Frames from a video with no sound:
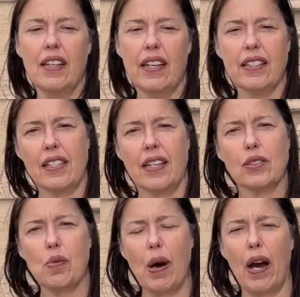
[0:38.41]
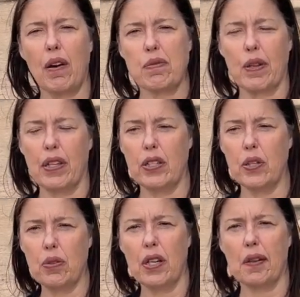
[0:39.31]
It takes a while for the
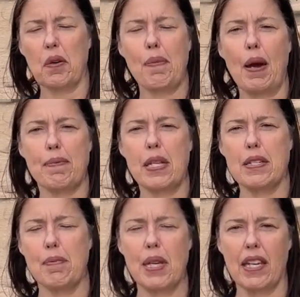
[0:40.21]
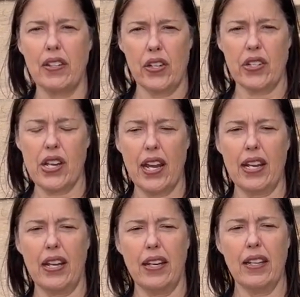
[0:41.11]
new dog or puppy to be
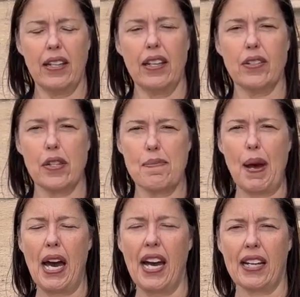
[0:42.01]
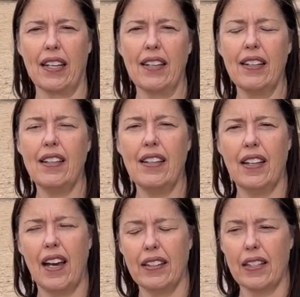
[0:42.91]
initiated into the pack,
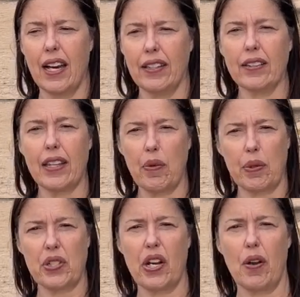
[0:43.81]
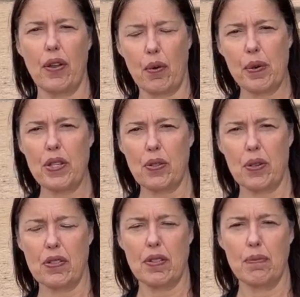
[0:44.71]
and then they will share their
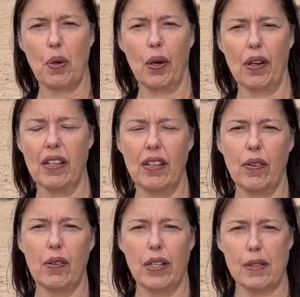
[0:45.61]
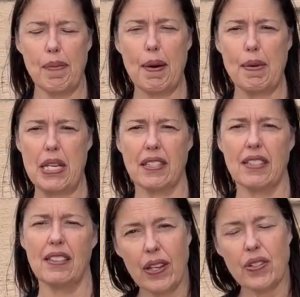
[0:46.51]
resources more with the
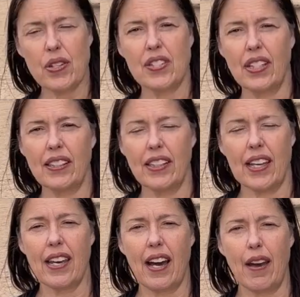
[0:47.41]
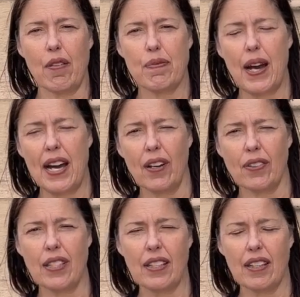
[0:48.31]
puppies. Interestingly, I have
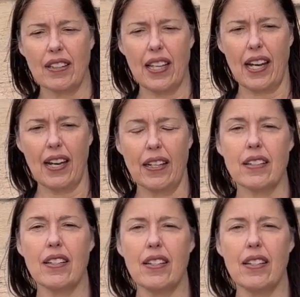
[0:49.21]
found that